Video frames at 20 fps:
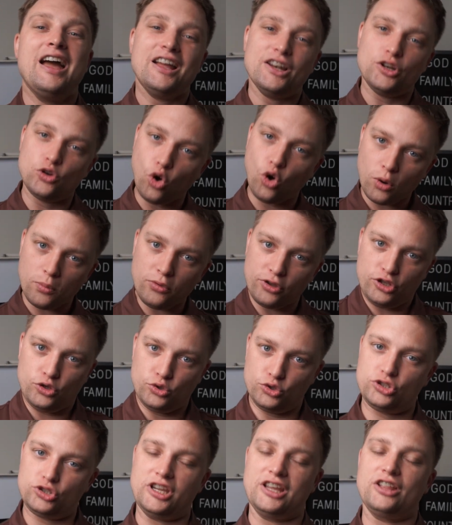normally you
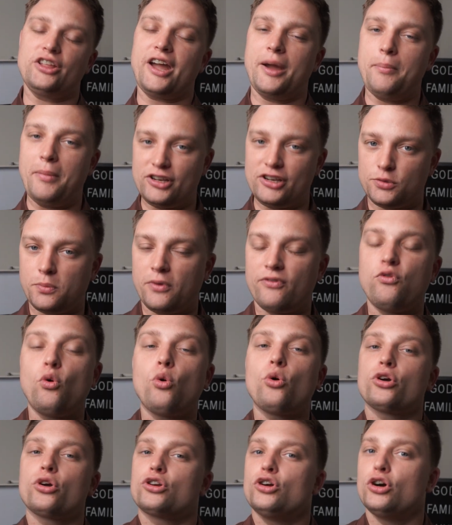see, like I mentioned
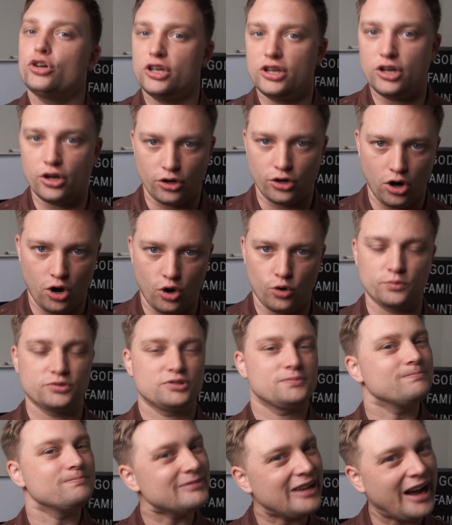before, cookie cutter
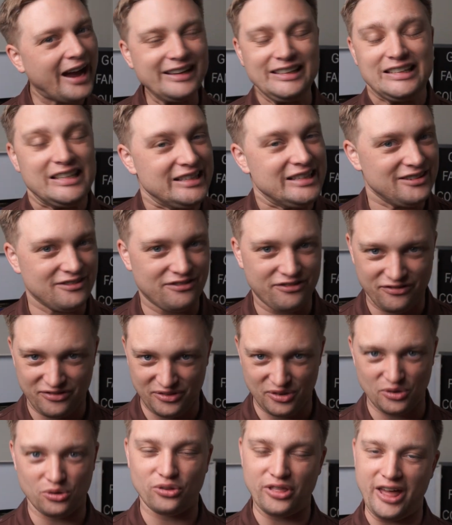homes. I didn't
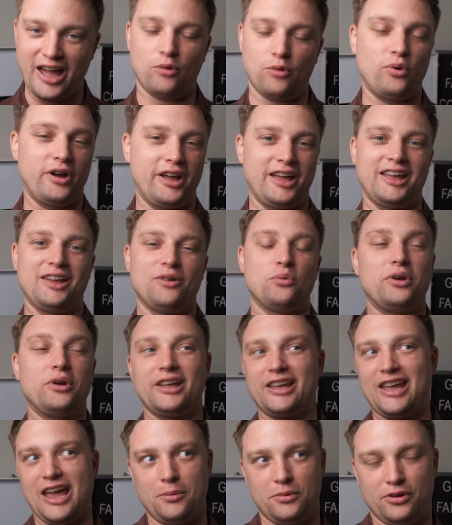feel that way when
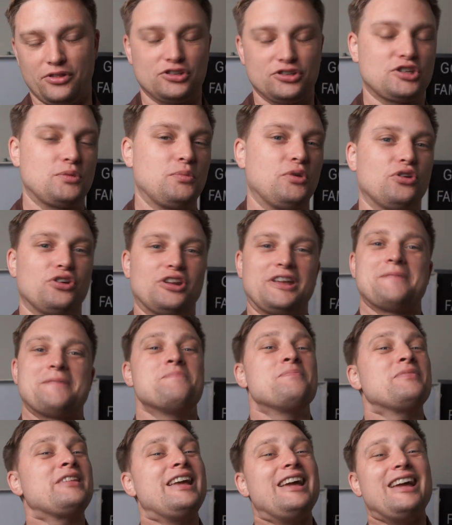it came to this community.
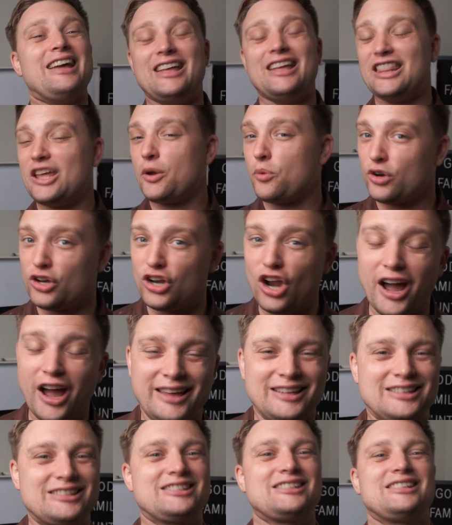They were
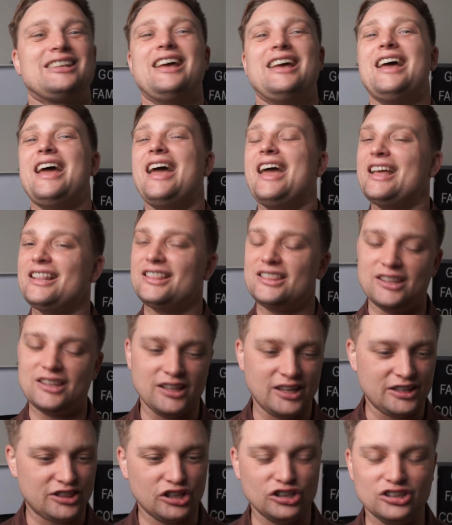nice.
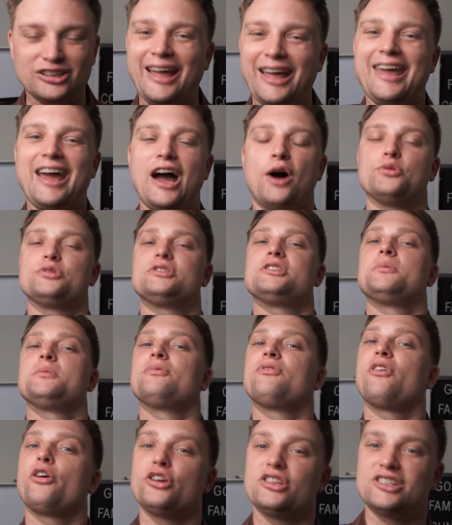Like the layout seemed
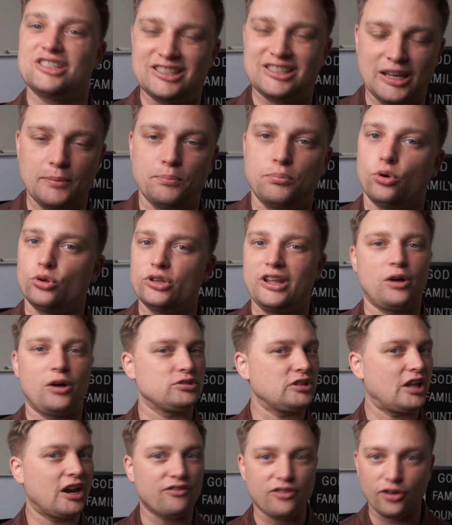very simple. Now,
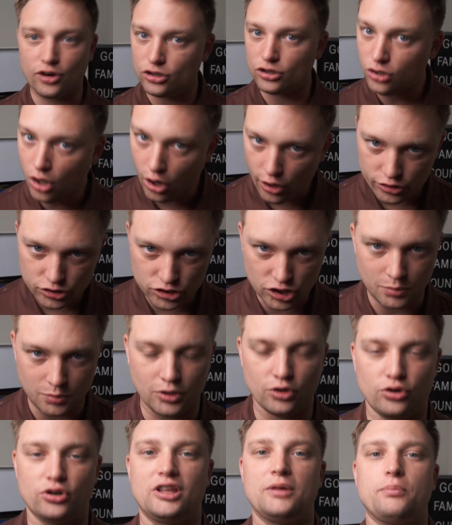it's not a very large
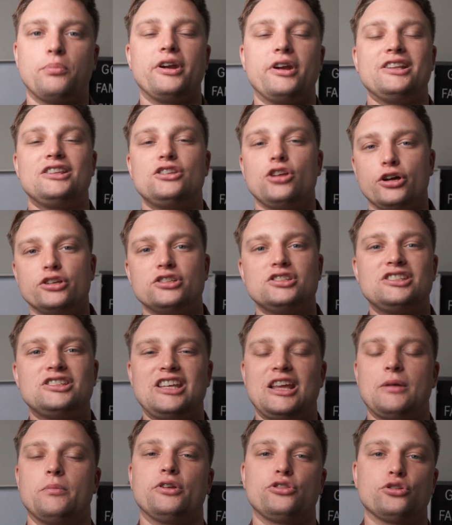community, but it does
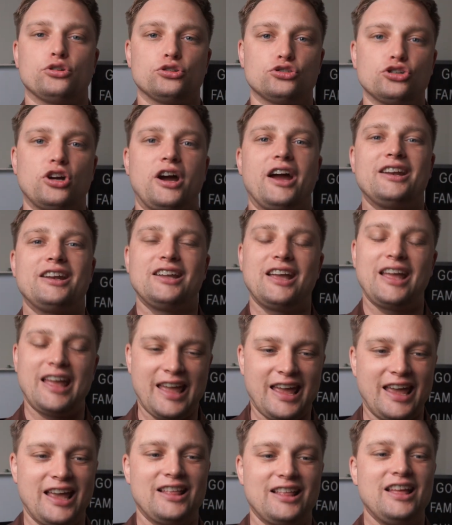seem like they're trying to
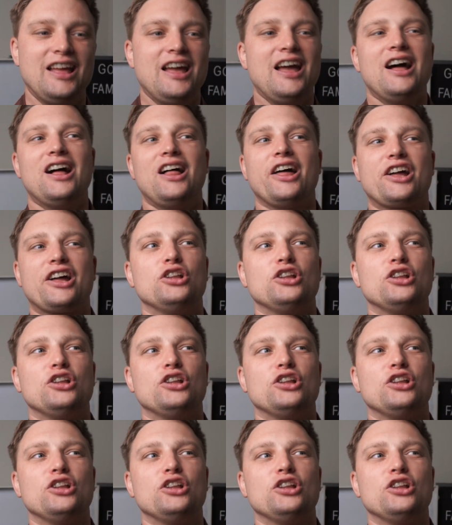hit like